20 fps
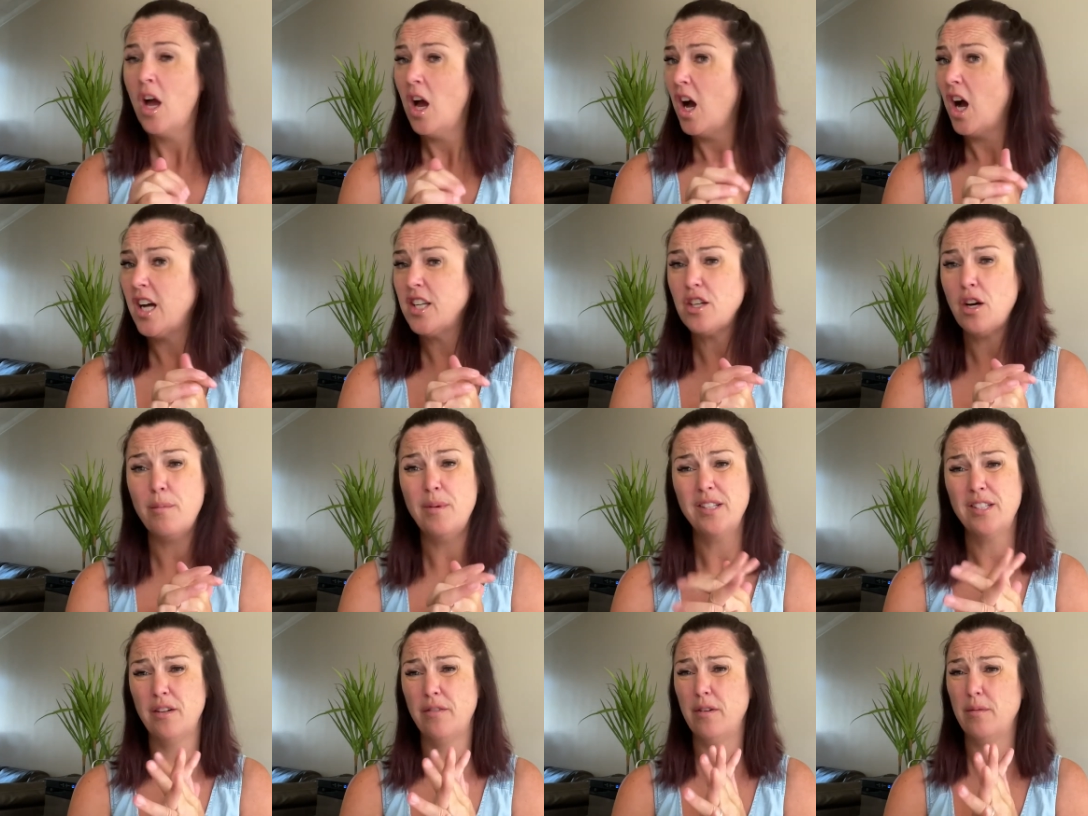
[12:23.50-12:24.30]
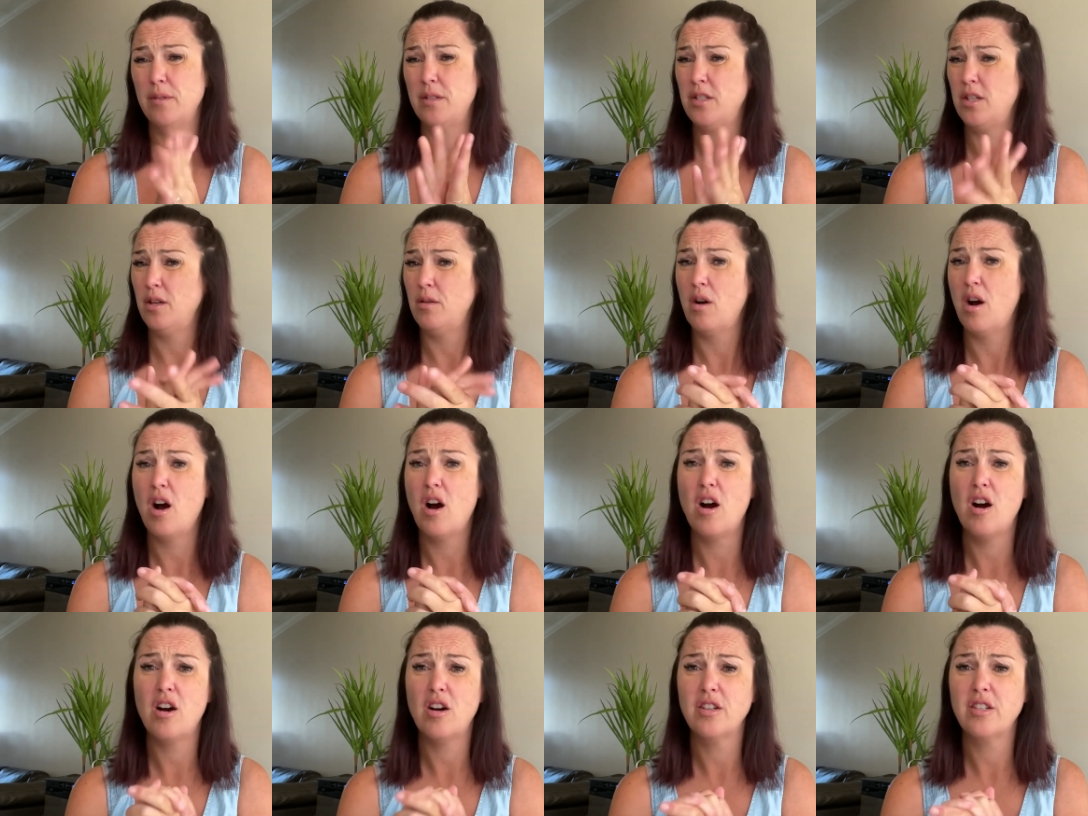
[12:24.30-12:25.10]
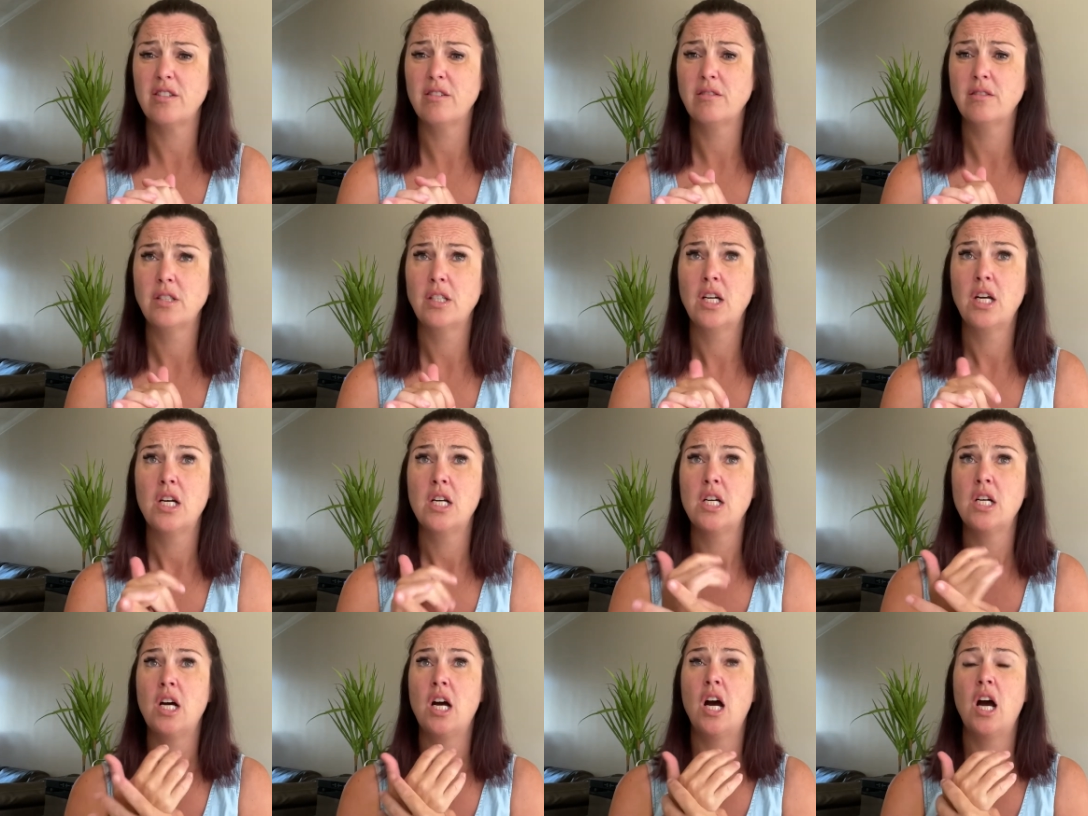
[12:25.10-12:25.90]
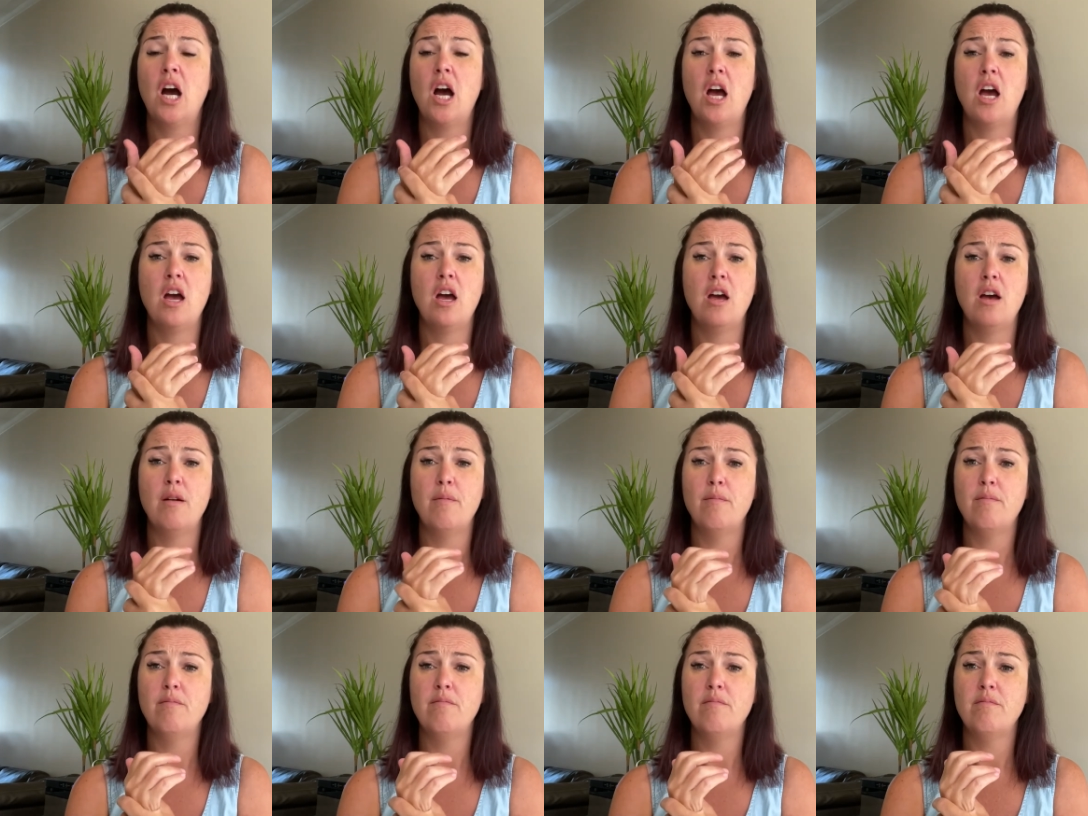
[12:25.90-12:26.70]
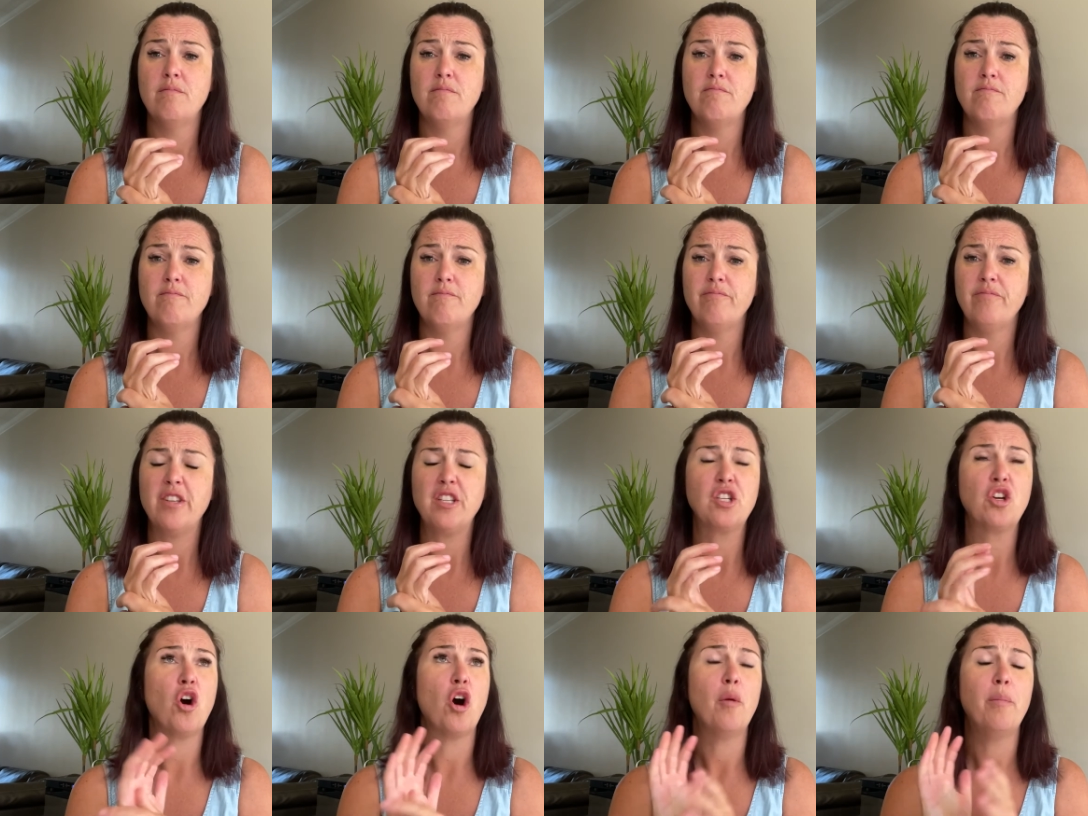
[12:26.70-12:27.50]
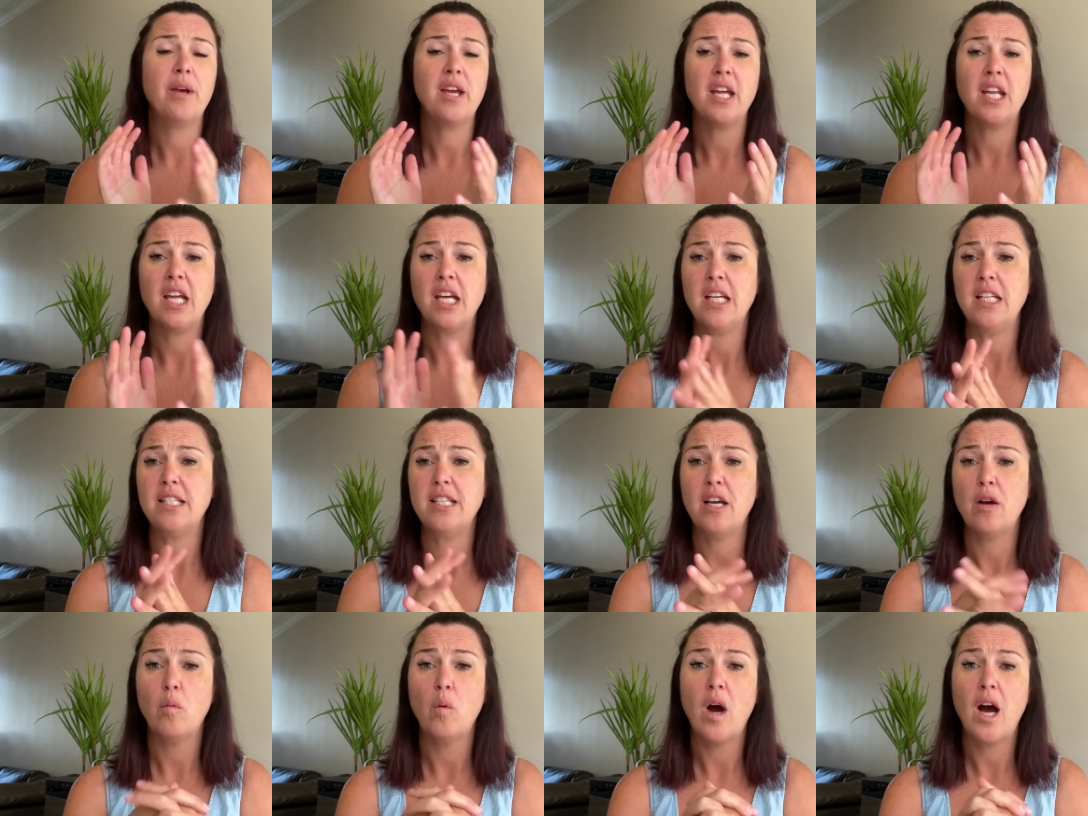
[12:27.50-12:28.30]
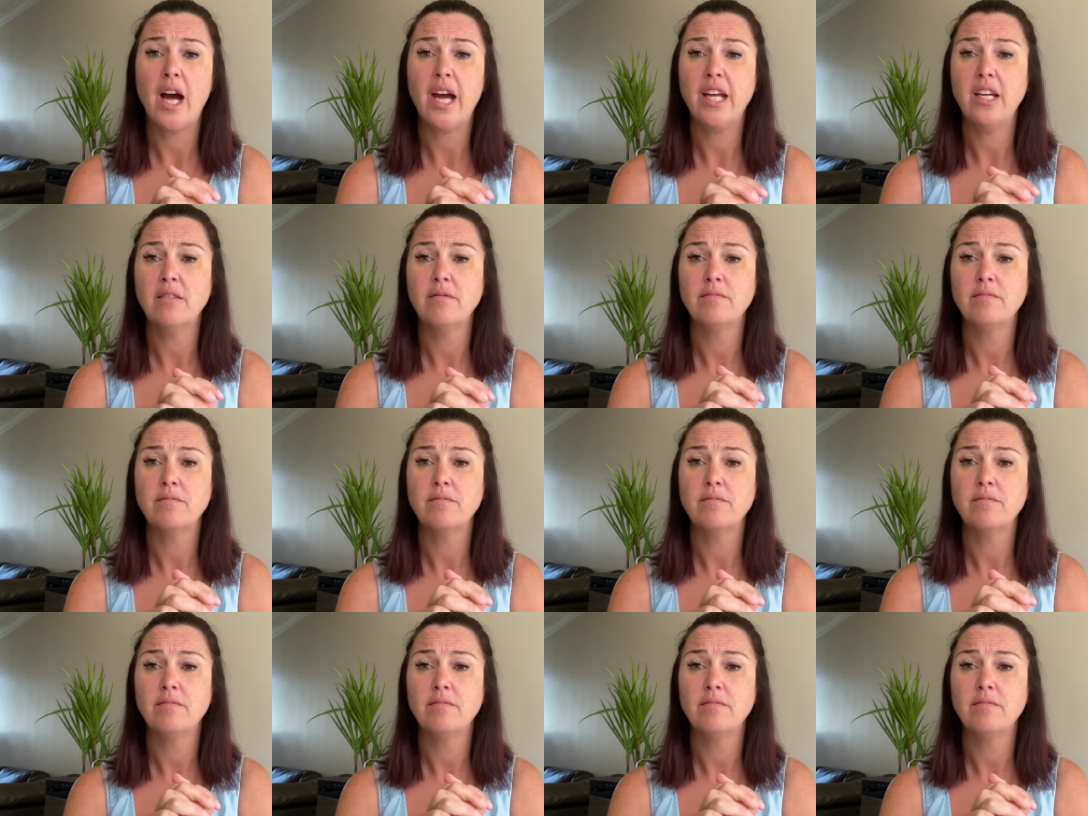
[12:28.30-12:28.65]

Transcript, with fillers: I told myself it was too hard. Um, there's got to be an easier way.